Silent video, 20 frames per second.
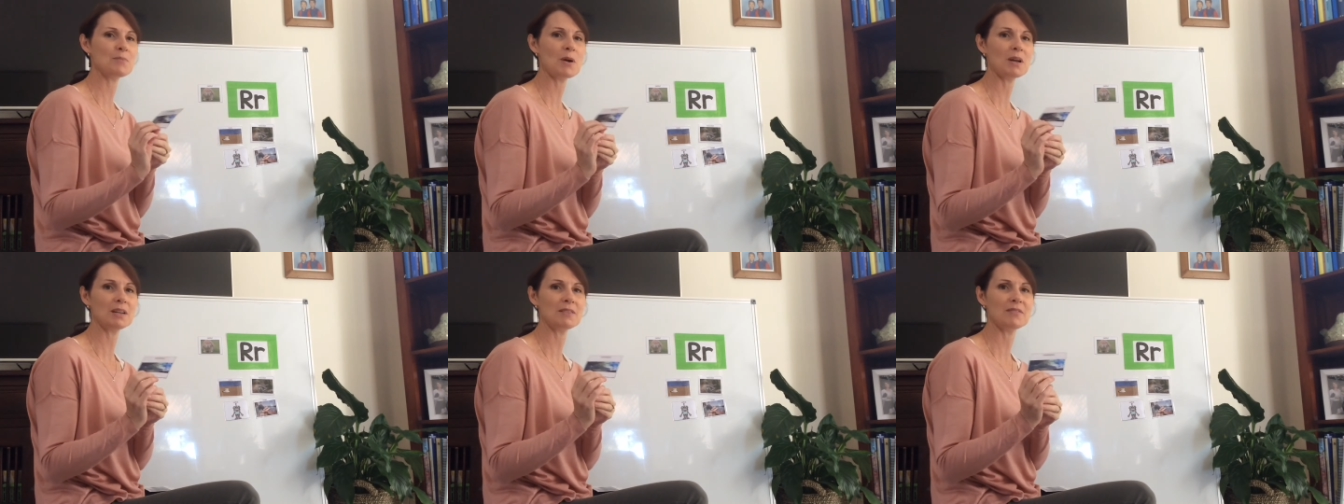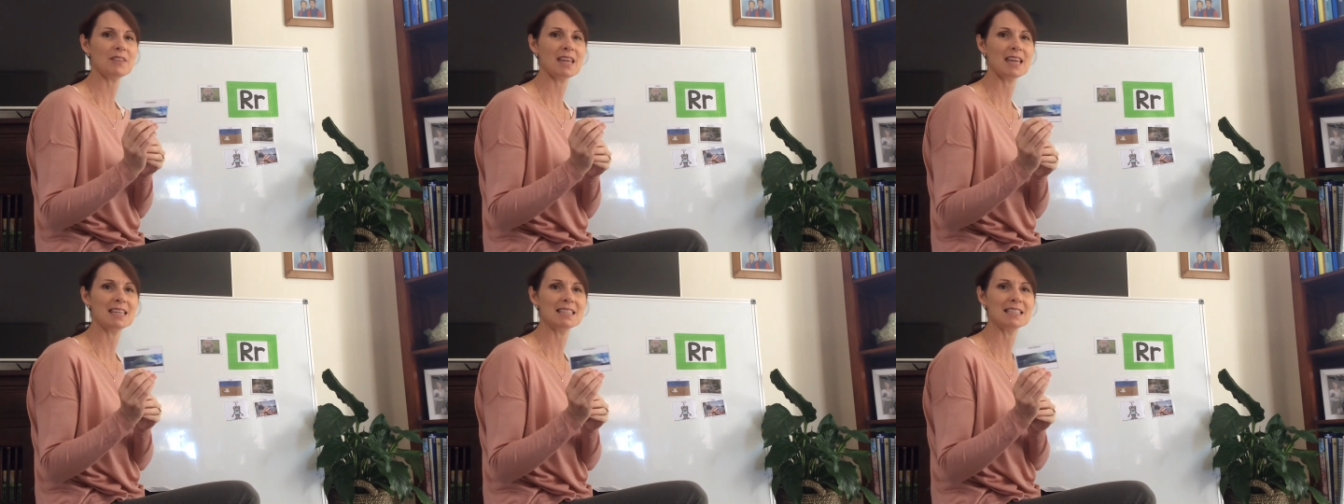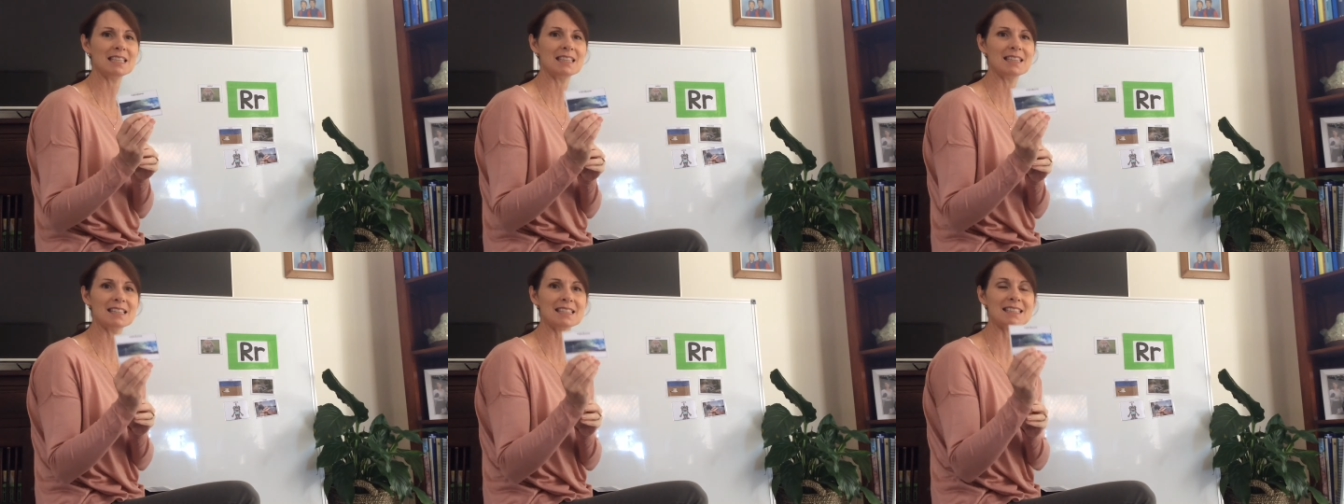one of these
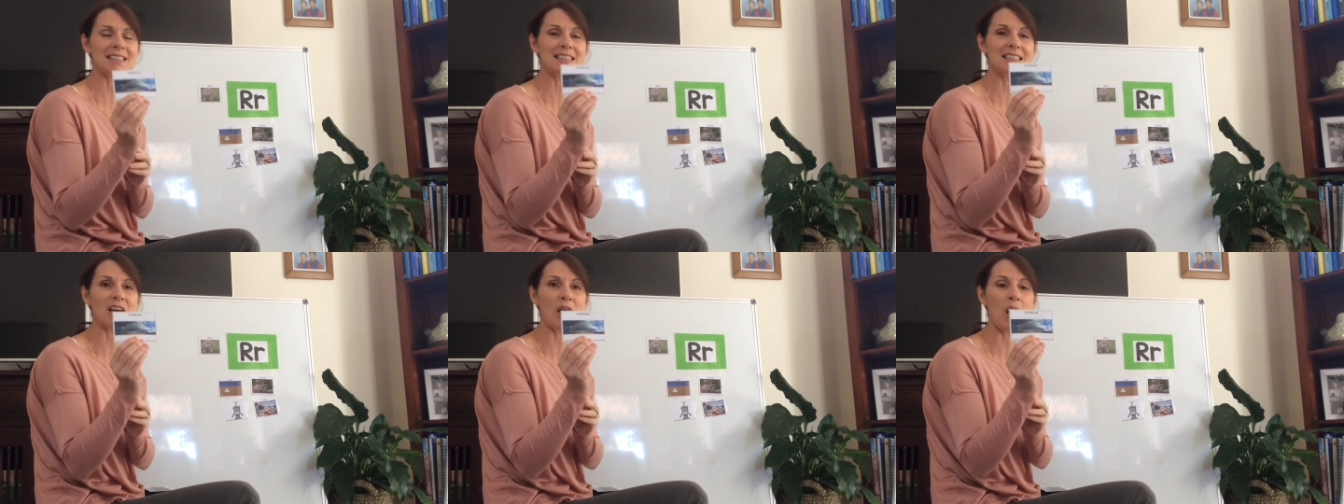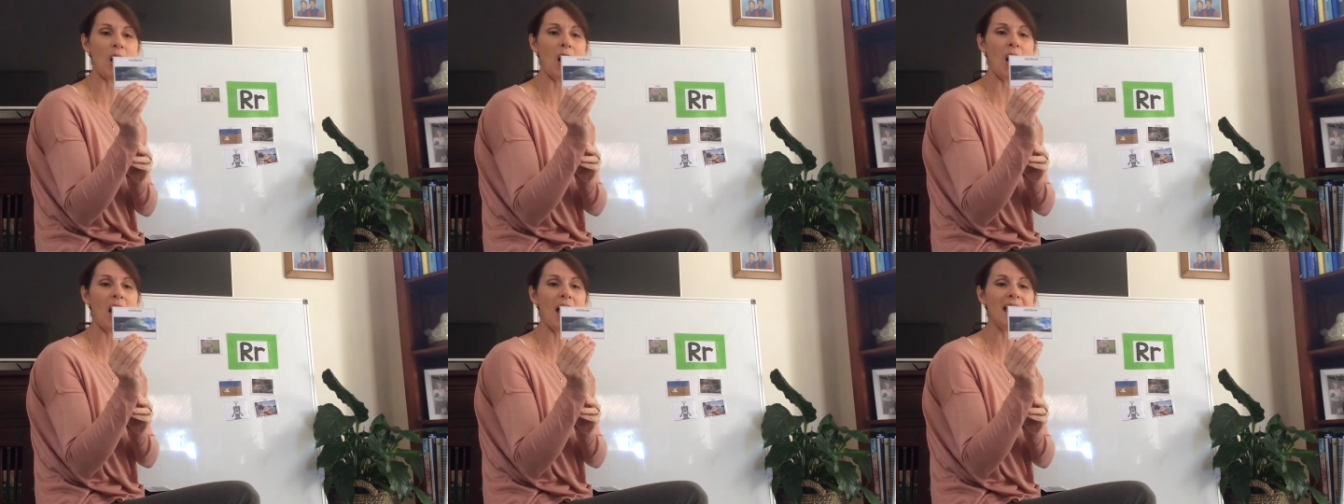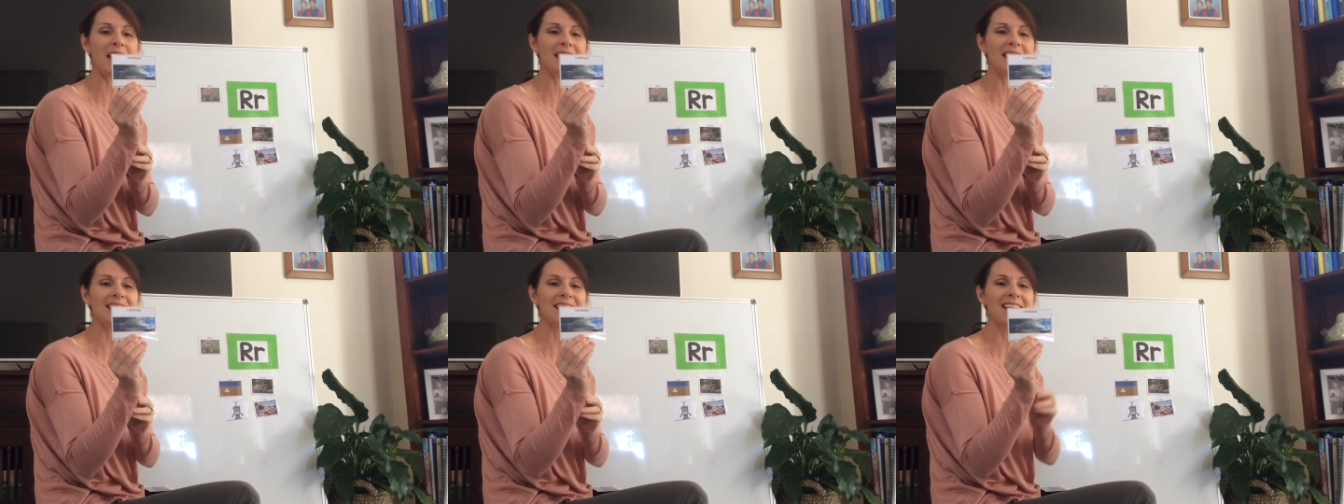in the
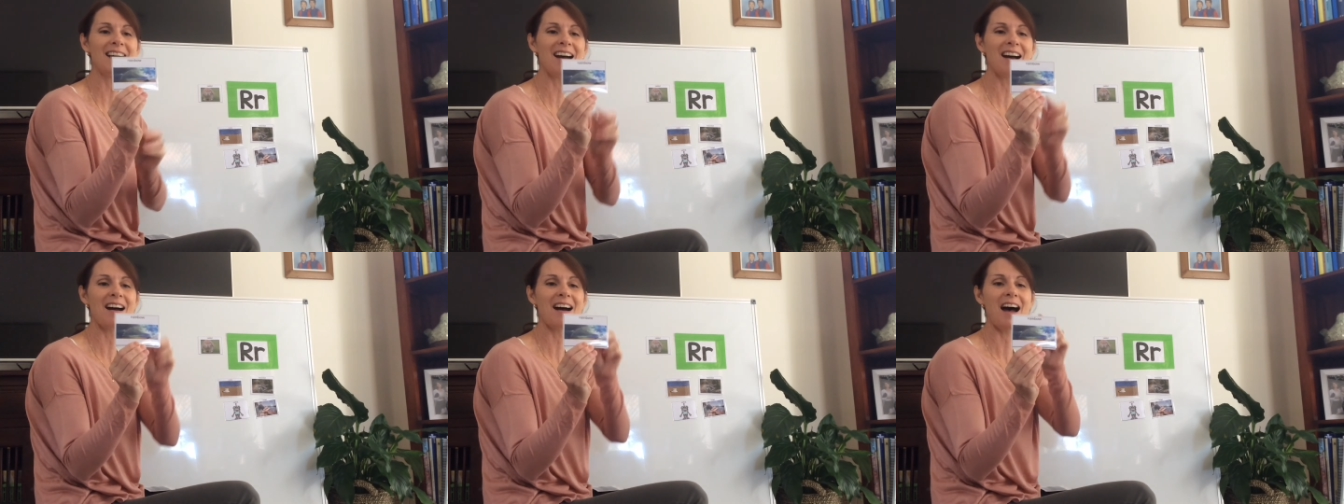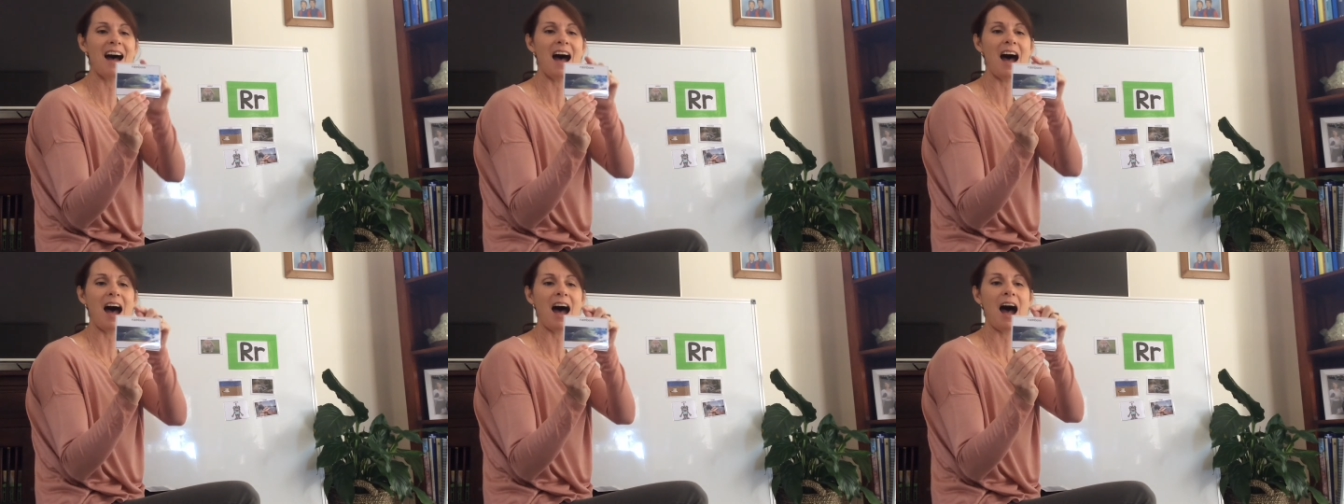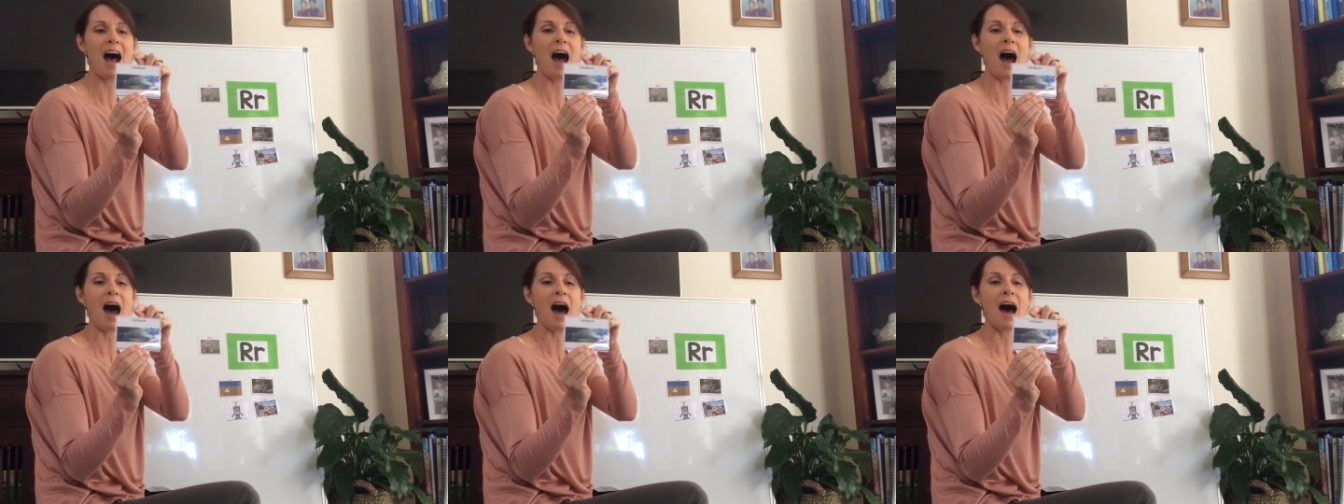sky.
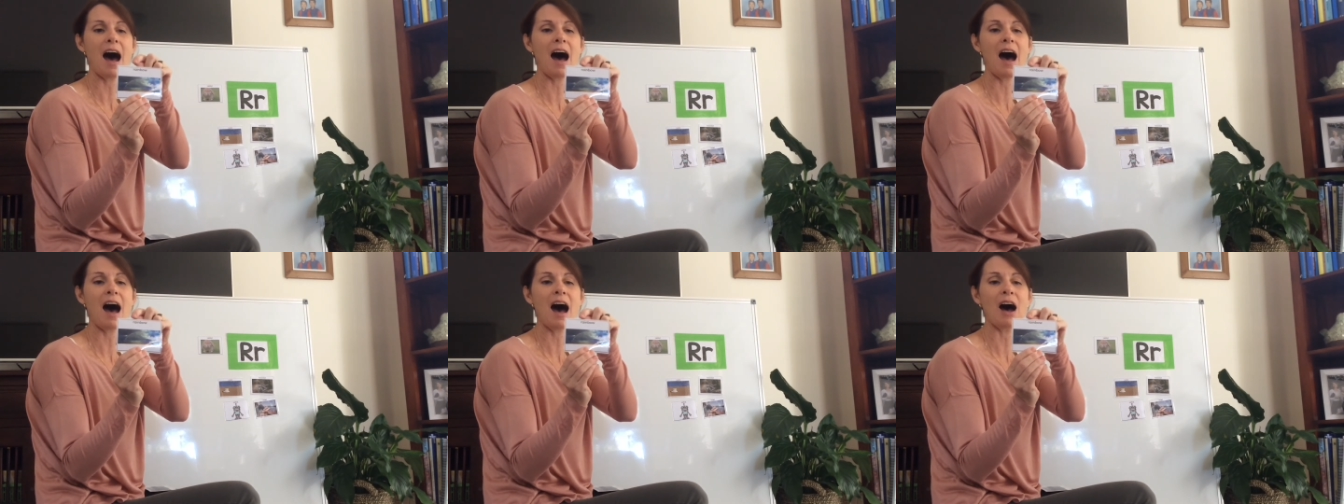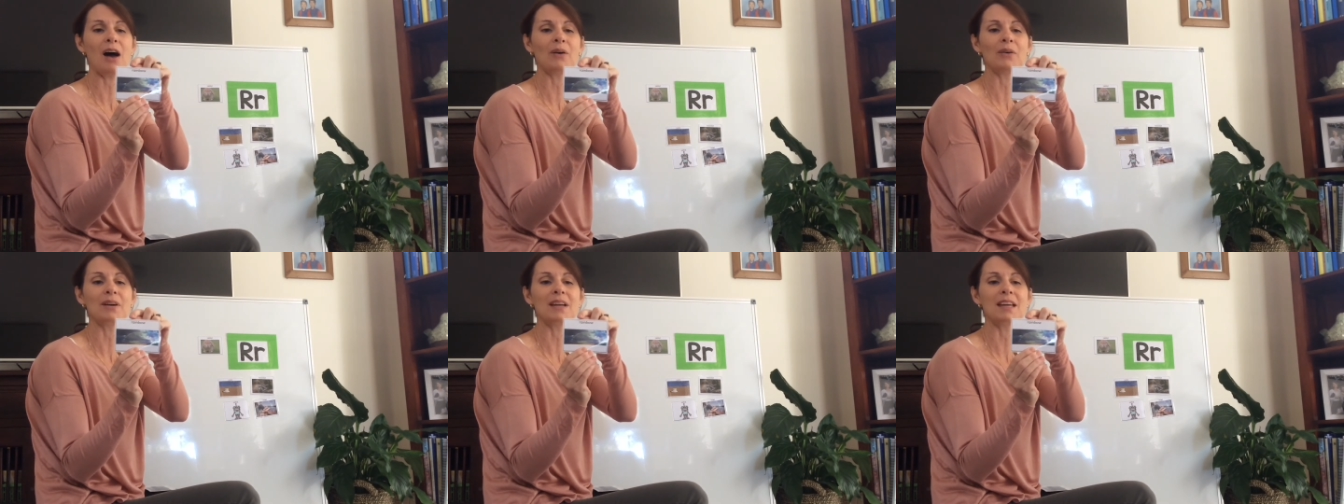R